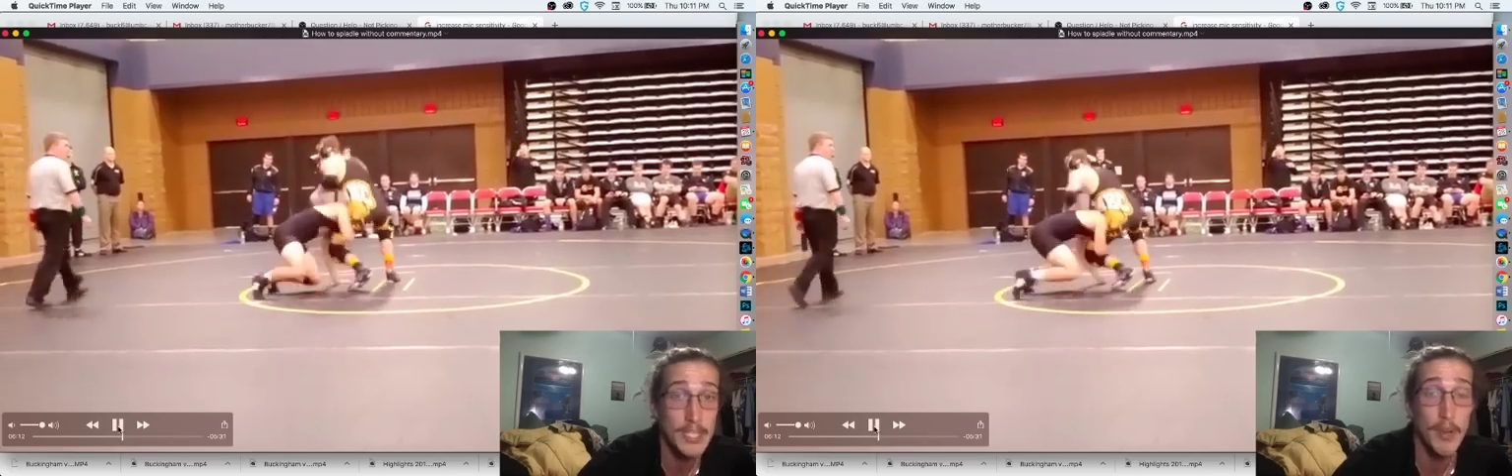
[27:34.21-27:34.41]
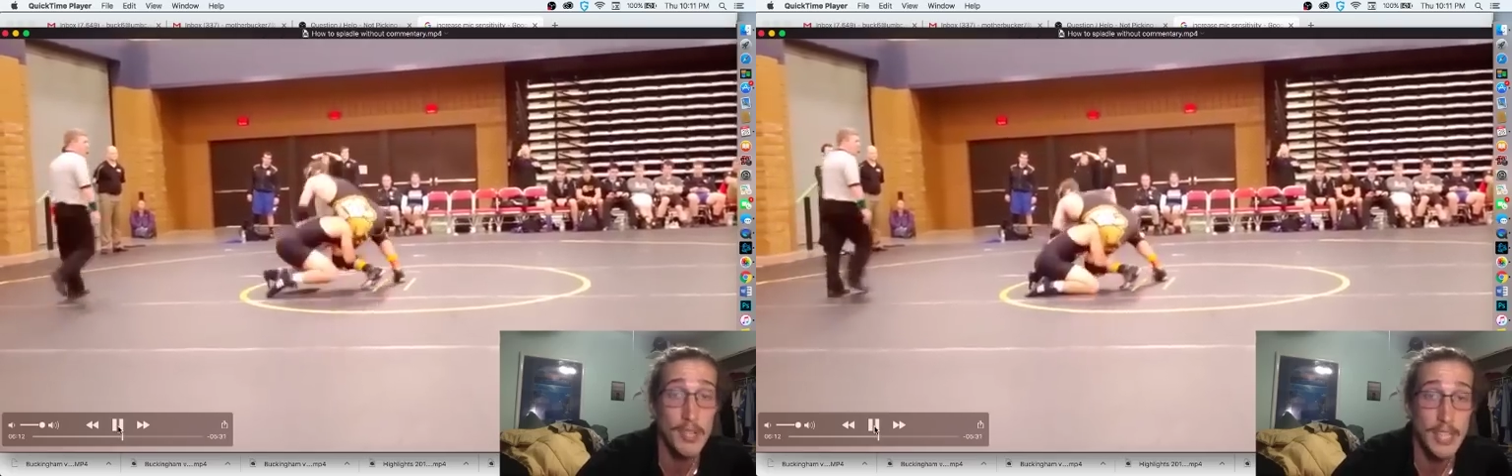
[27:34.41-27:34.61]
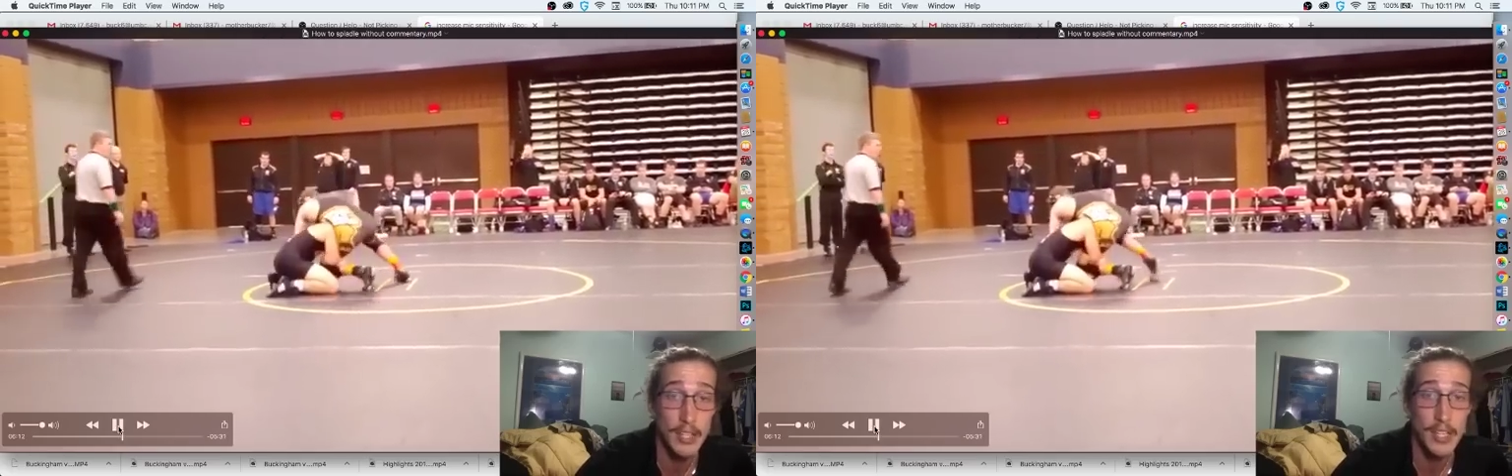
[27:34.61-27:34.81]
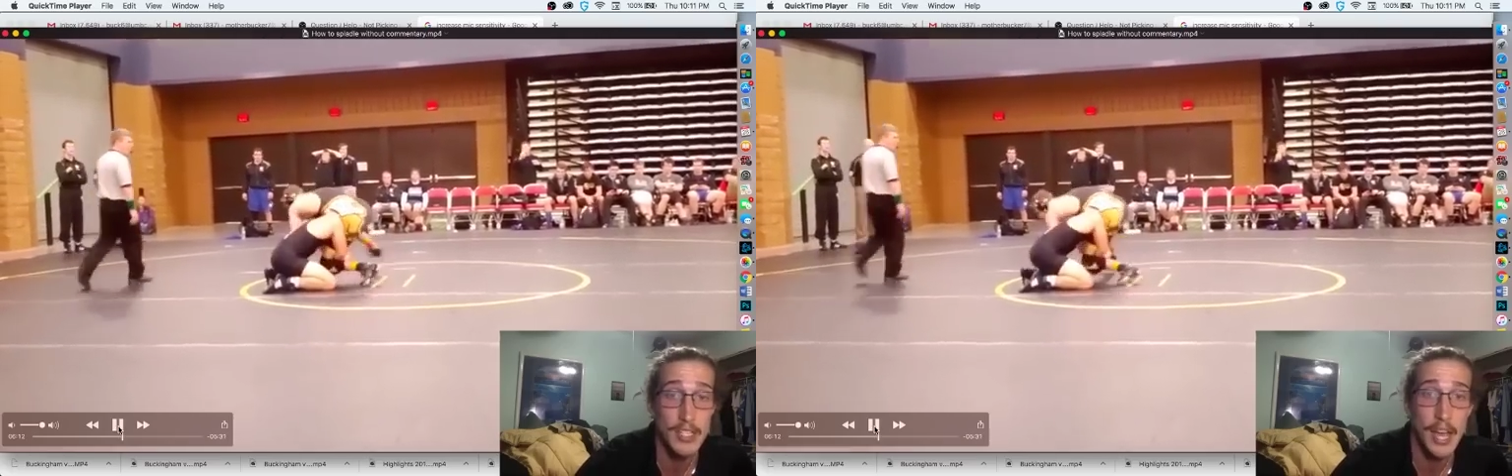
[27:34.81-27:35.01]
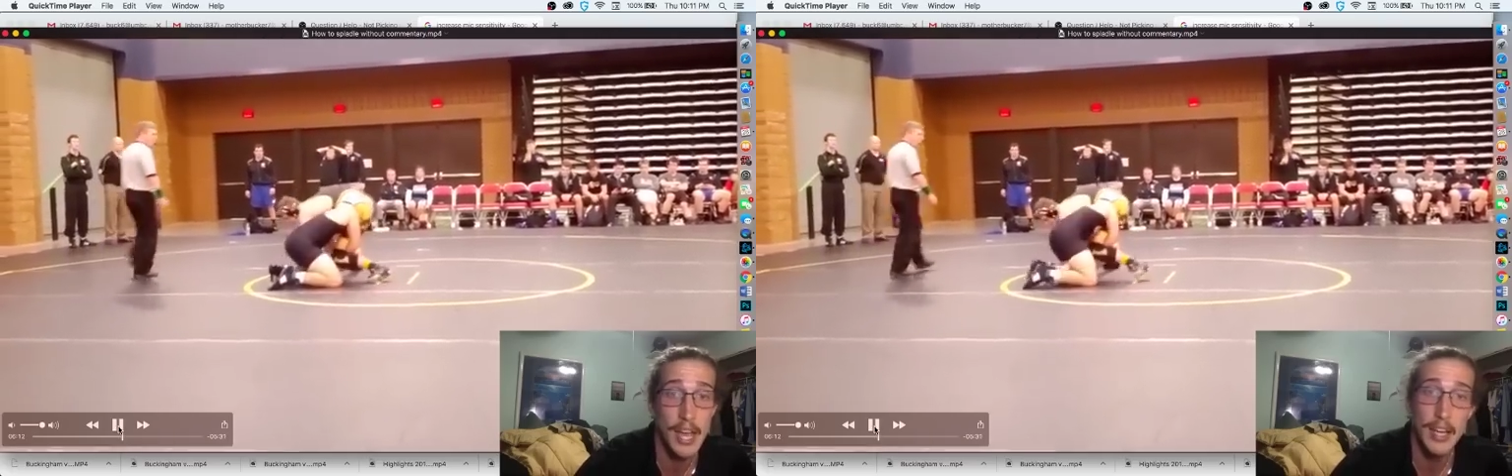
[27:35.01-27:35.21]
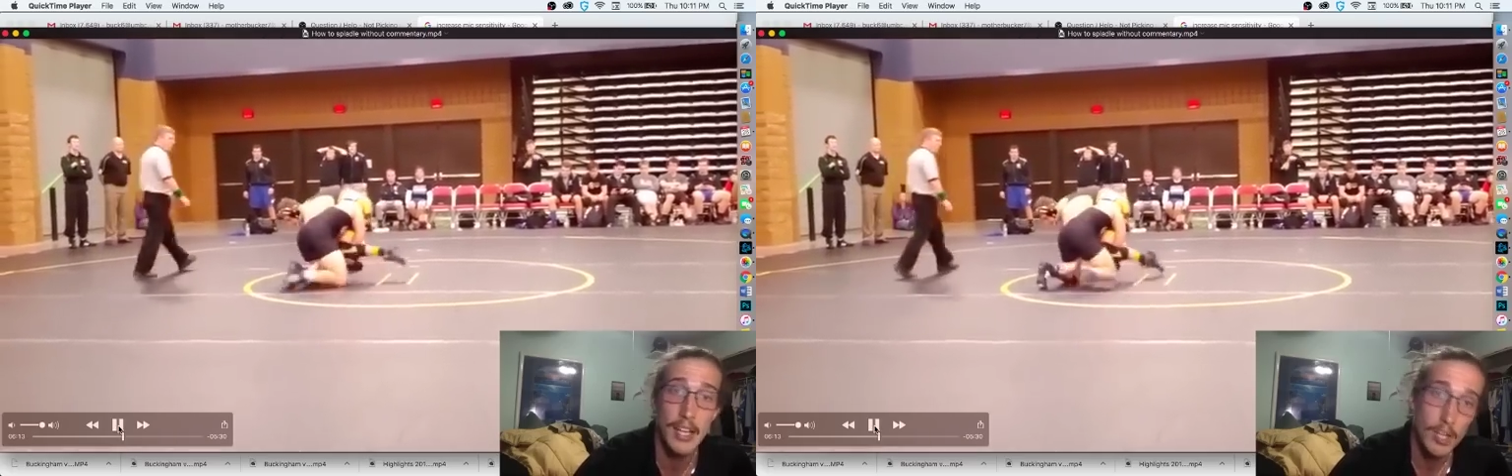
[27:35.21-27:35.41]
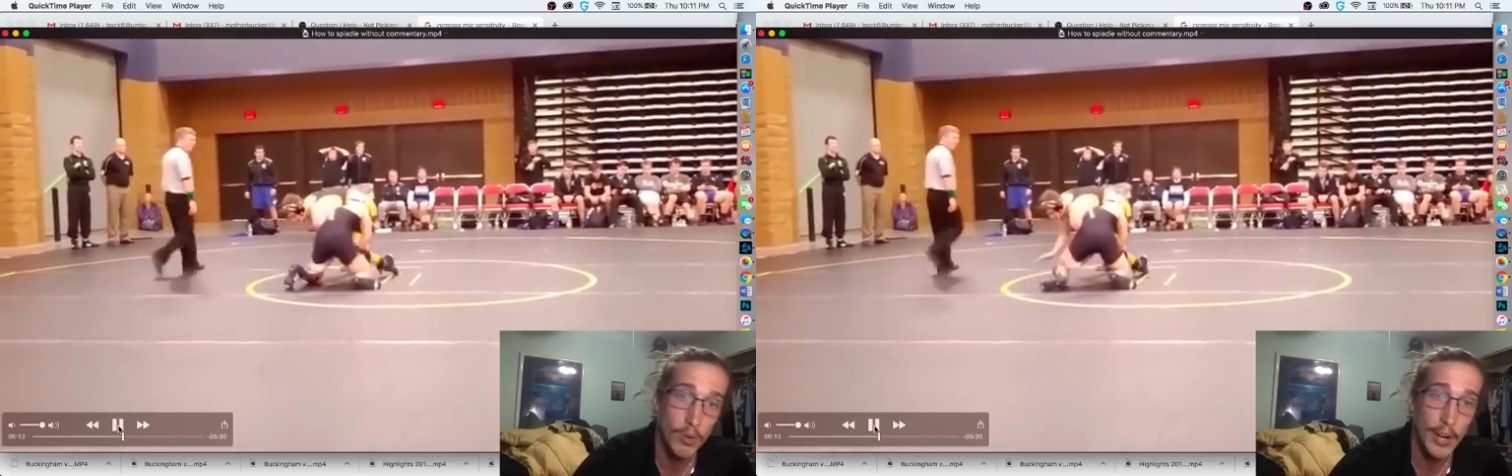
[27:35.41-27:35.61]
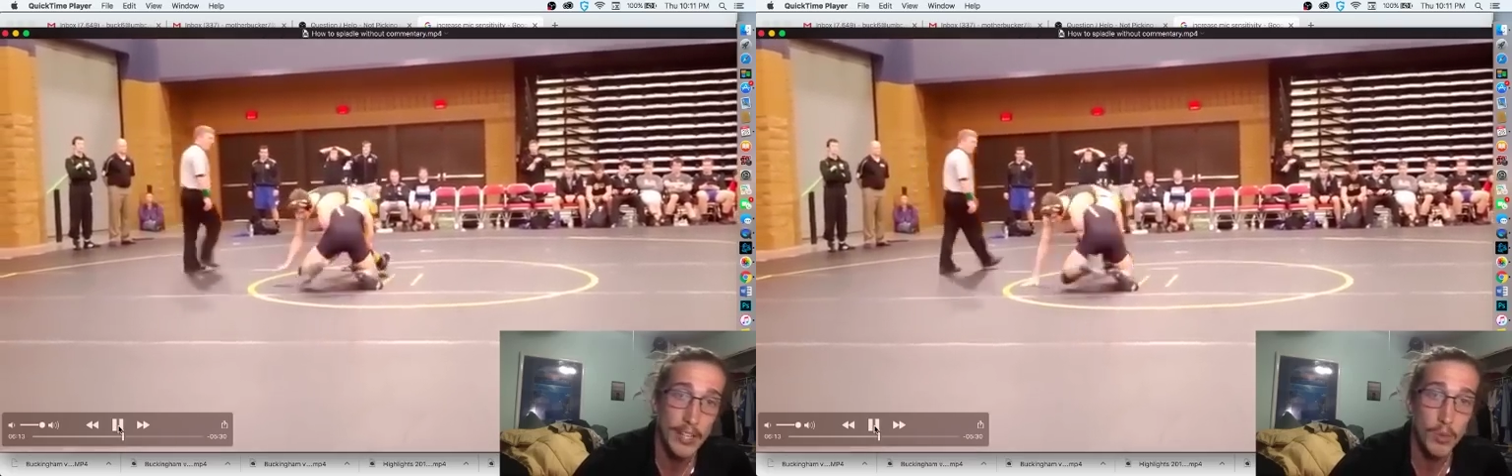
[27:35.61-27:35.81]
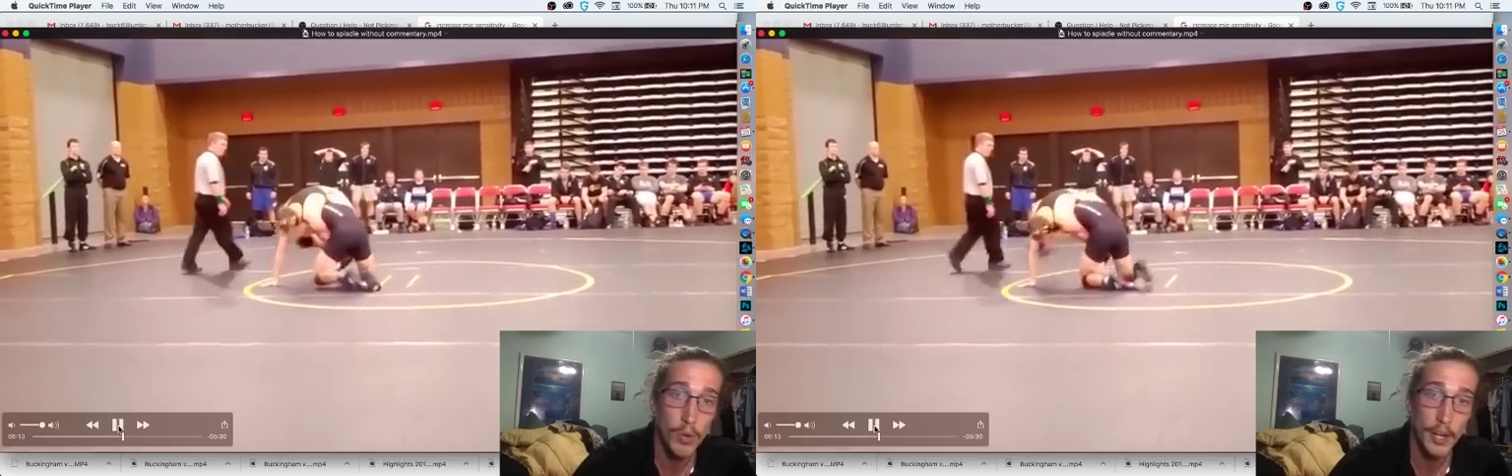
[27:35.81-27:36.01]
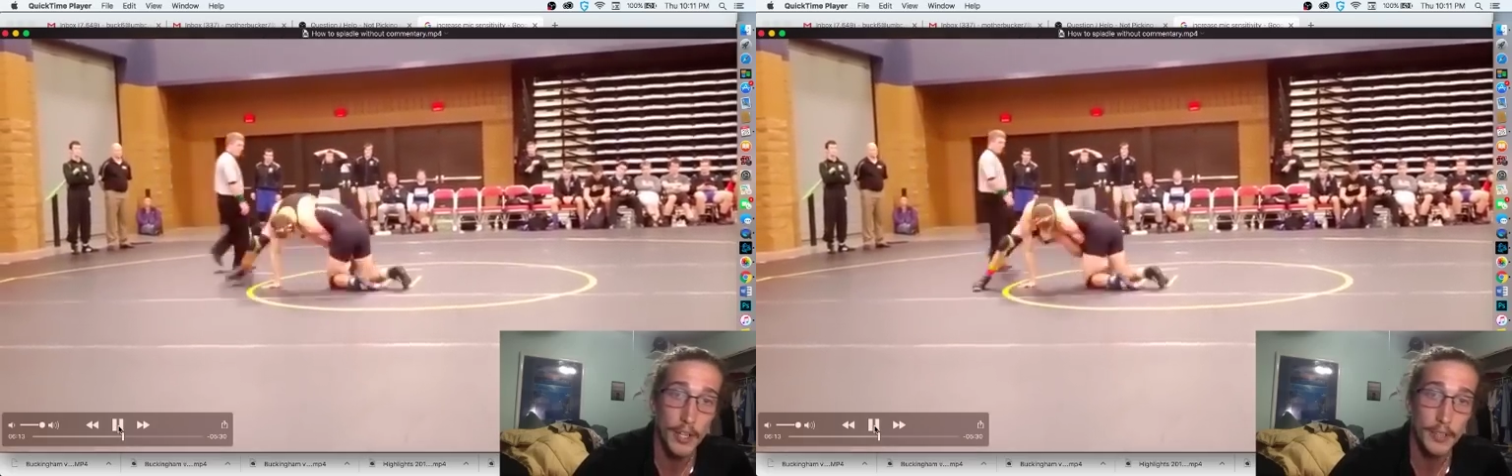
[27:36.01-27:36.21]
kill his head on the inside, right to
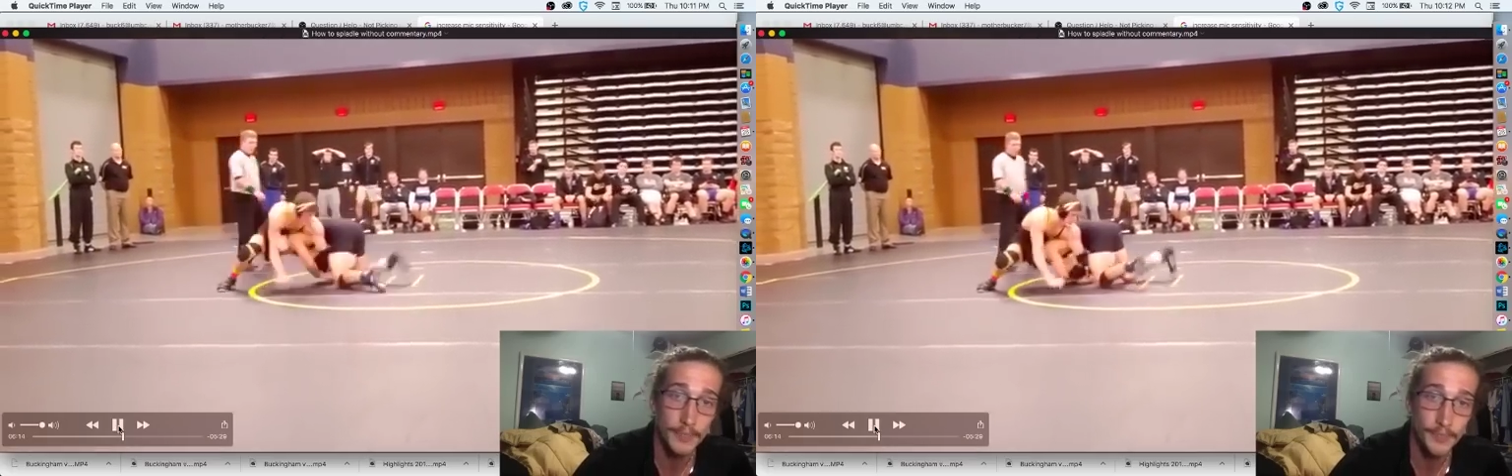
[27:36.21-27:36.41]
work.